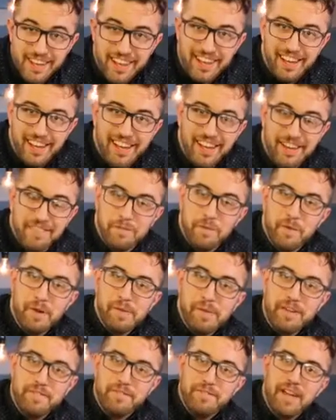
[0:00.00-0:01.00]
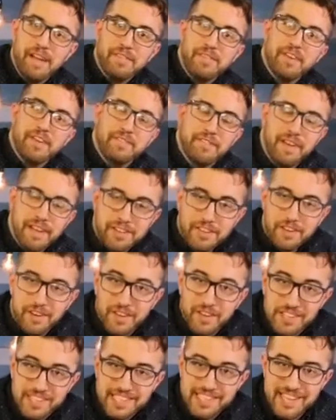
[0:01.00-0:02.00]
uh, one of my favorite effects
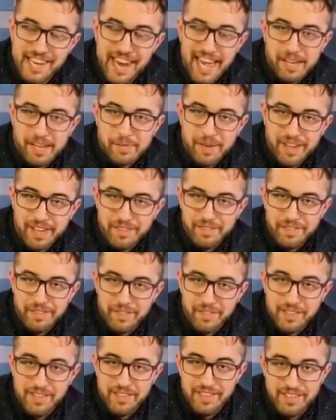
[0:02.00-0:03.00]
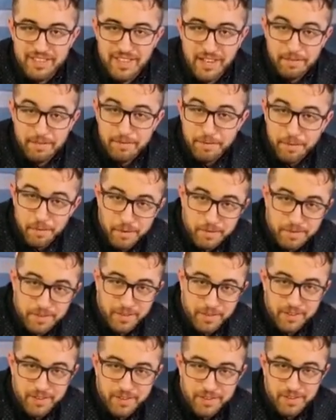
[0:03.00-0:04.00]
called Snack Man, which is a full
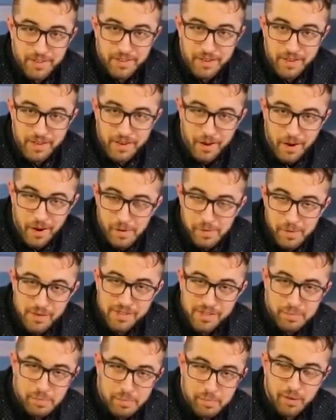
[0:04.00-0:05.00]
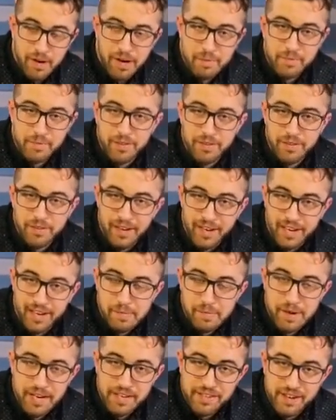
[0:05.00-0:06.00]
view almost impromptu
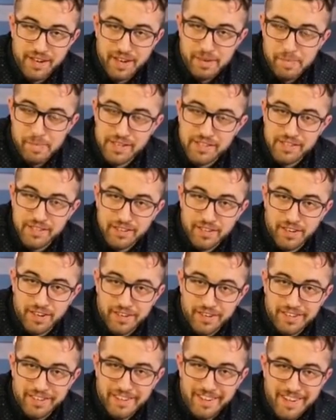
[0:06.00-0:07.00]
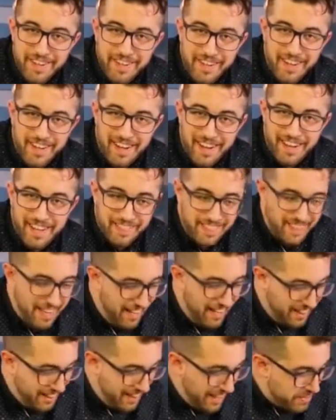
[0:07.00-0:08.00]
animation on a business card uh,
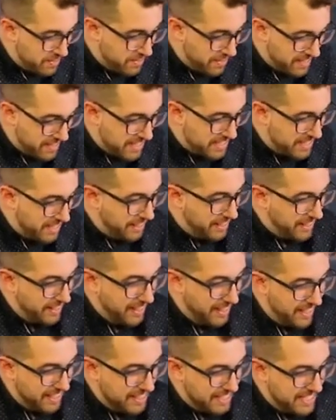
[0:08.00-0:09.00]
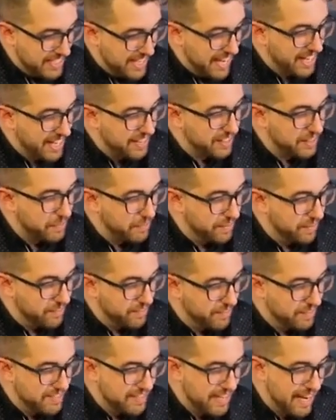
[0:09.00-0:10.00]
that allows you to see exactly
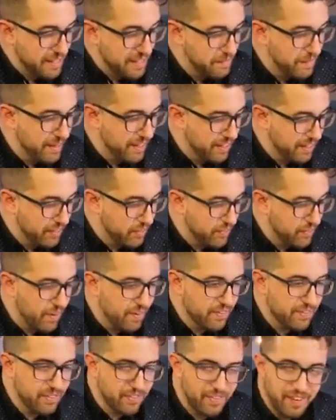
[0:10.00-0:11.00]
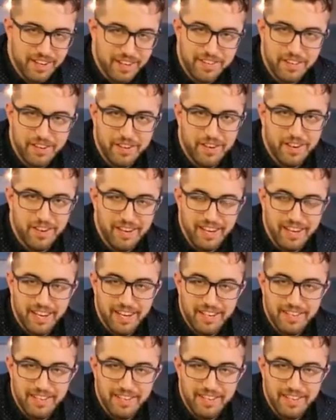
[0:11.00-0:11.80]
when Snackman crawls across the card to get